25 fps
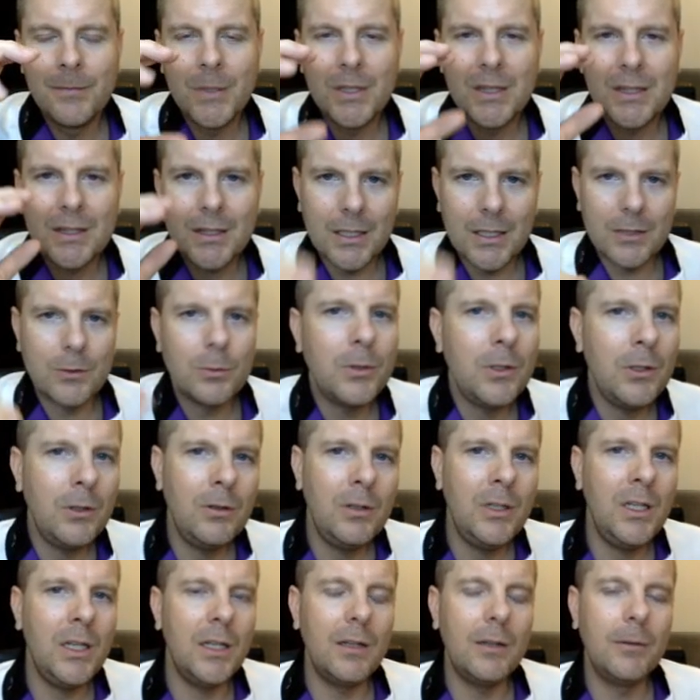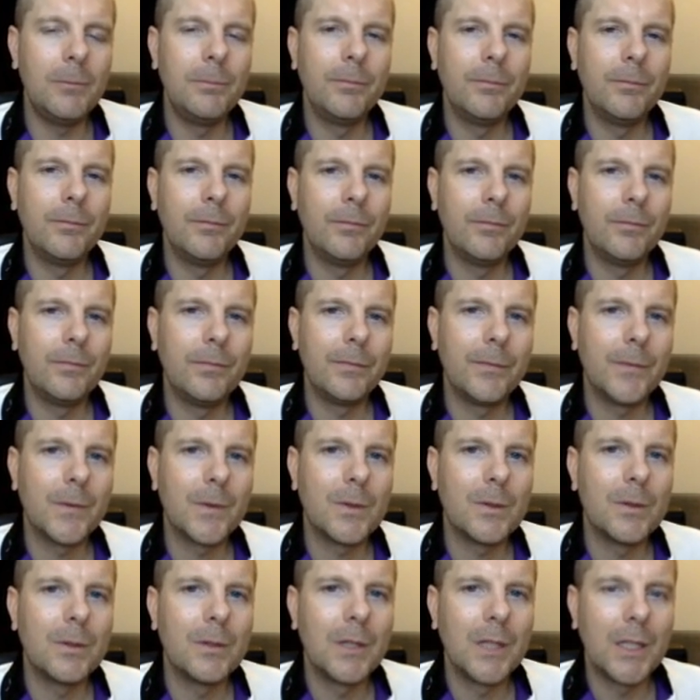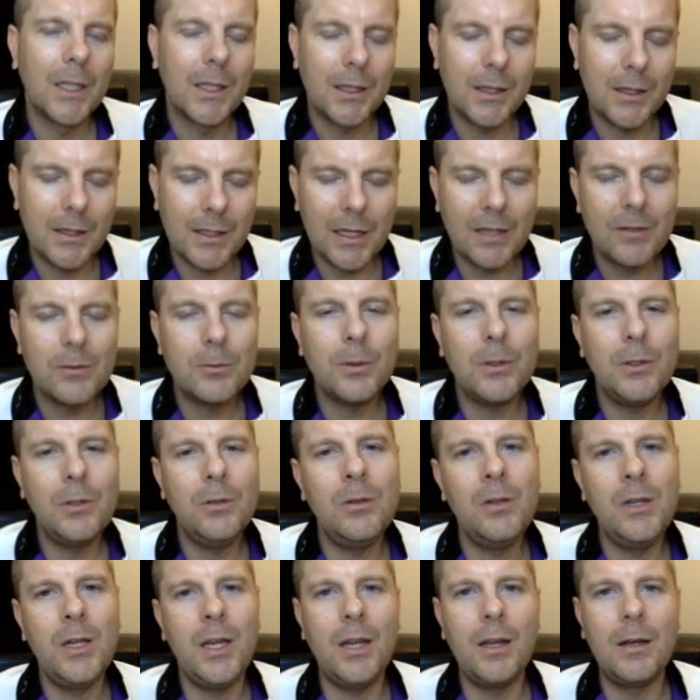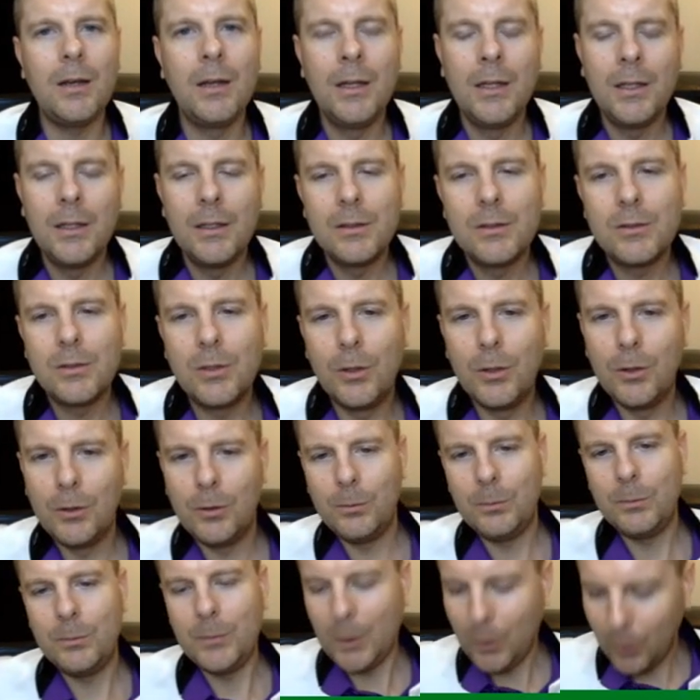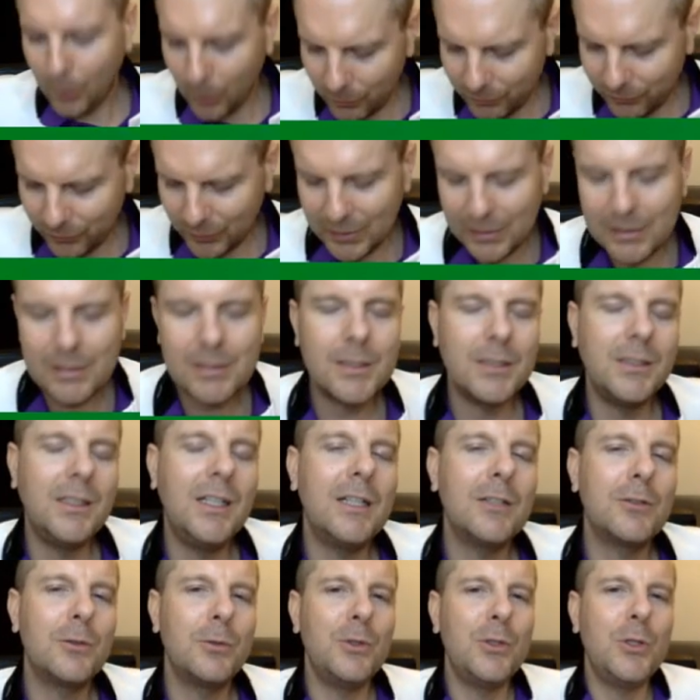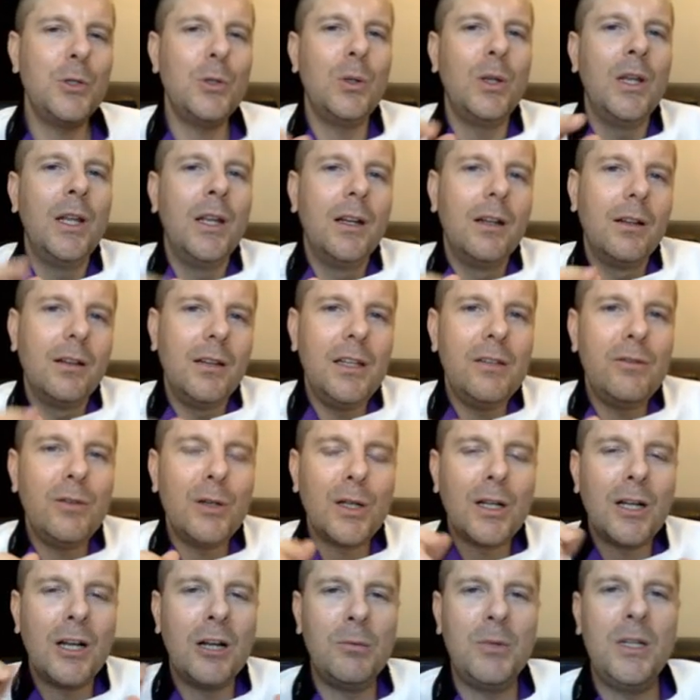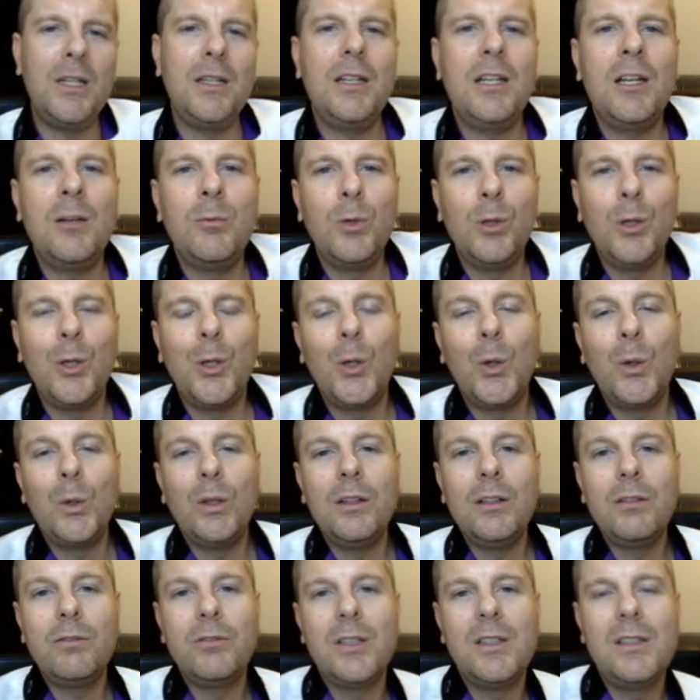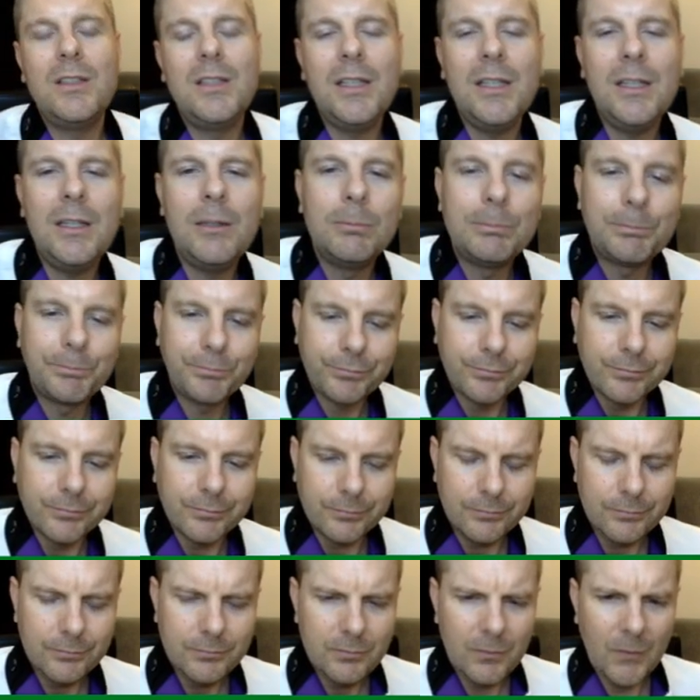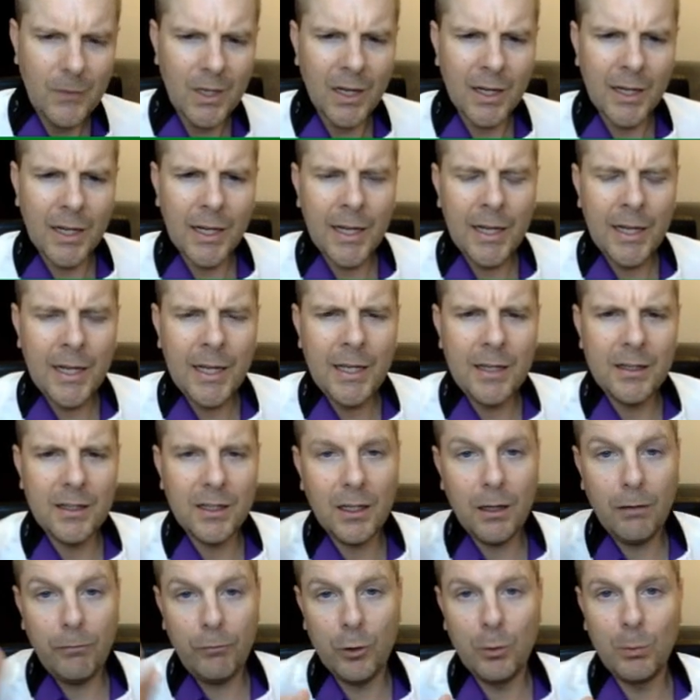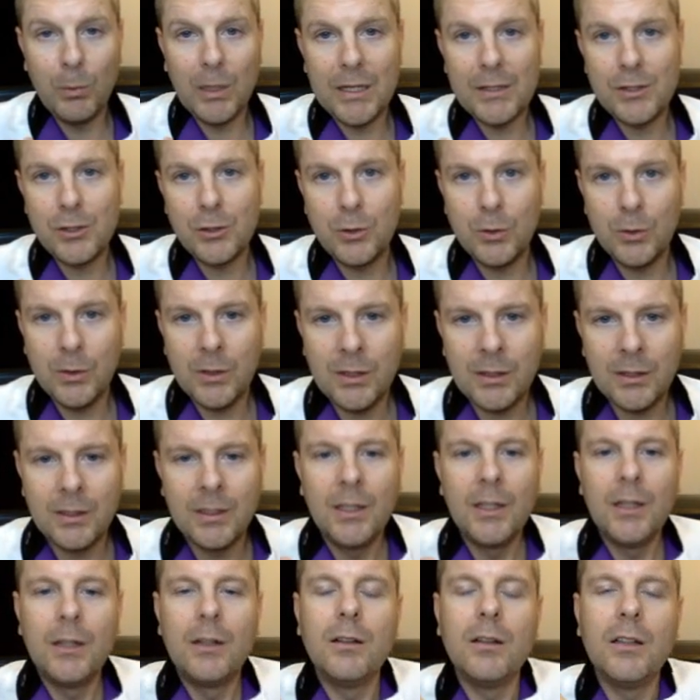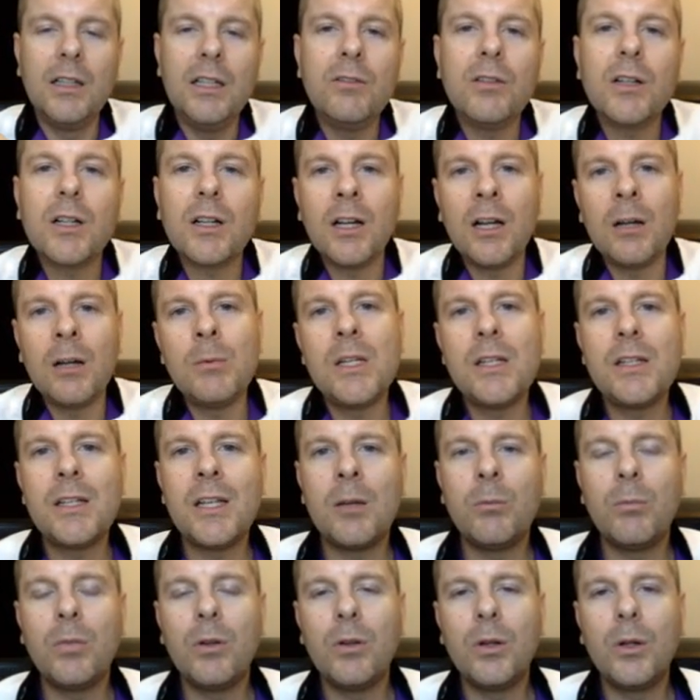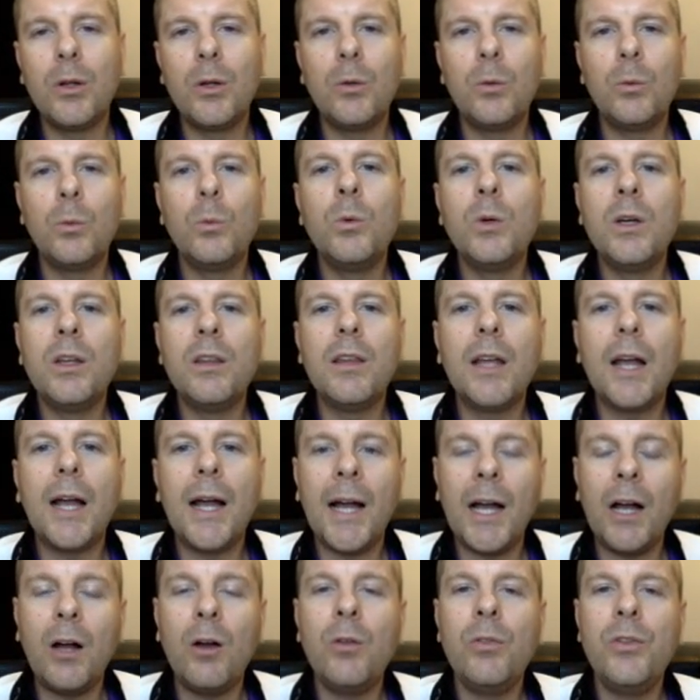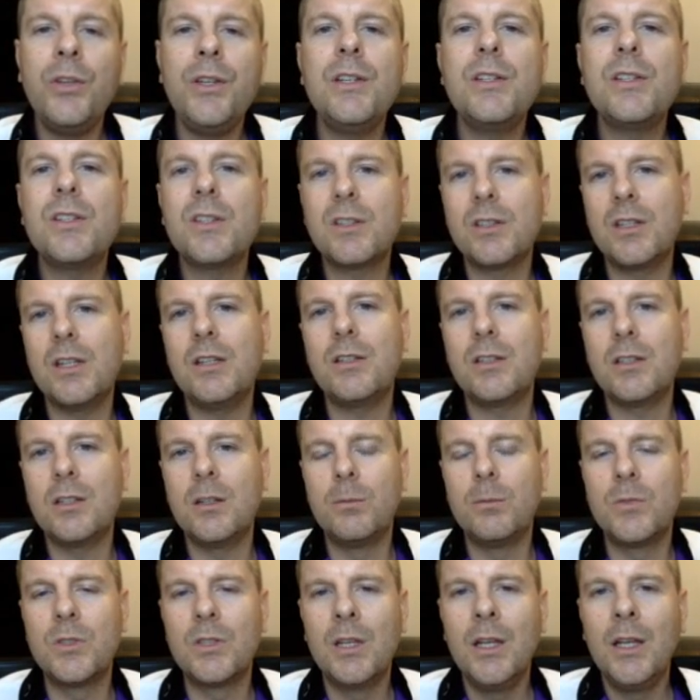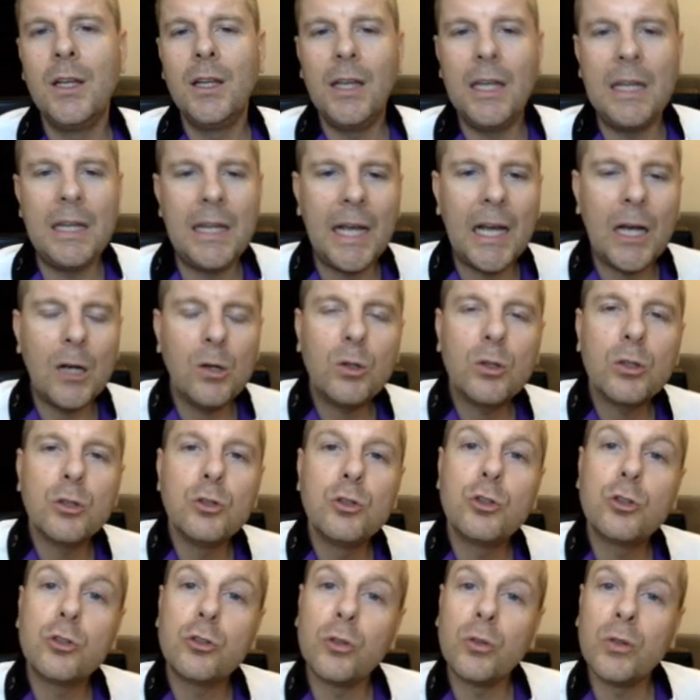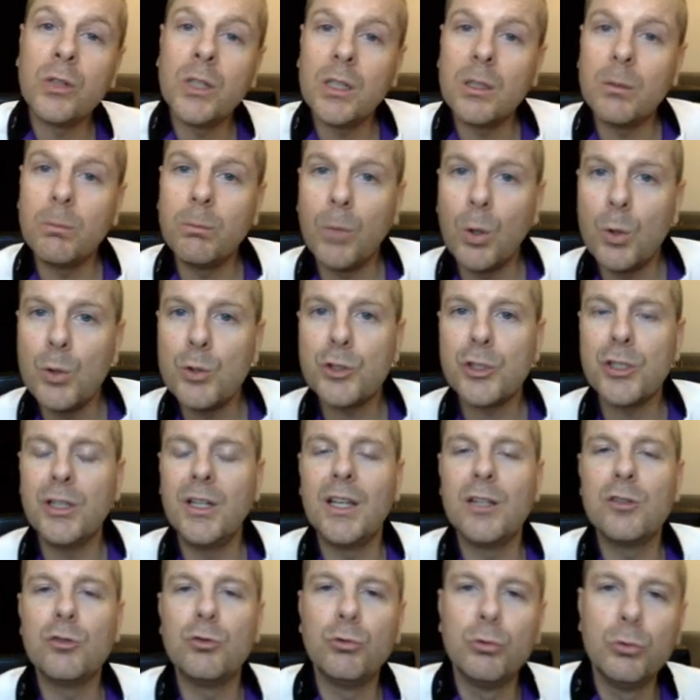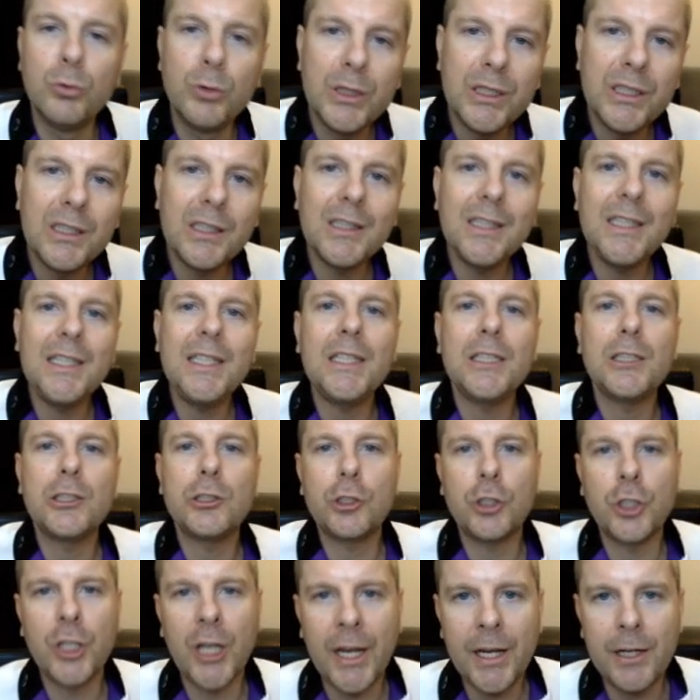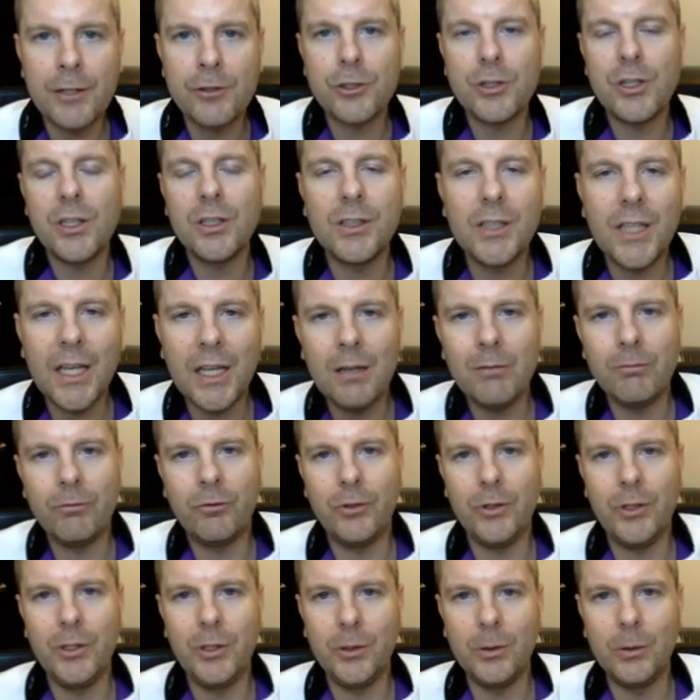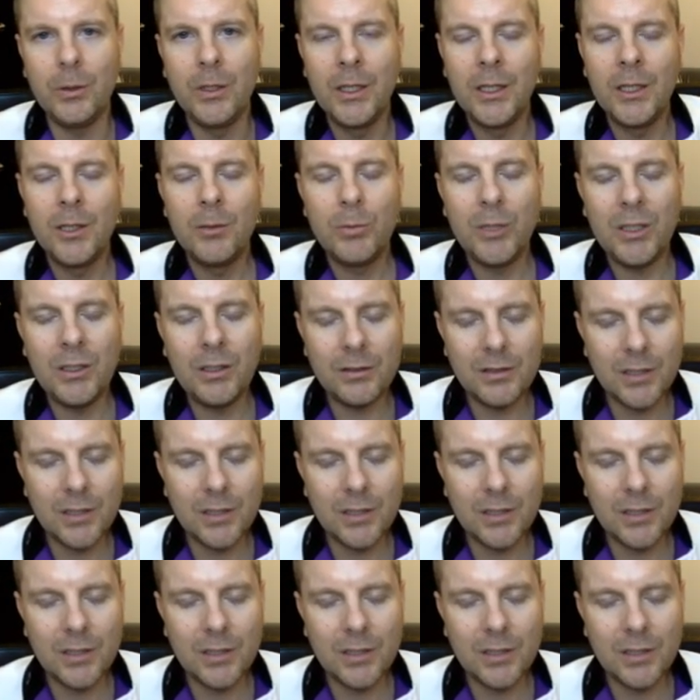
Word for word: That's what you need. That's what you need. So hopefully this connects with you. Leave a comment down below if it did. And if you're my student, leave a comment down below with how these systems and how controlling emotion has really changed the game for you. Because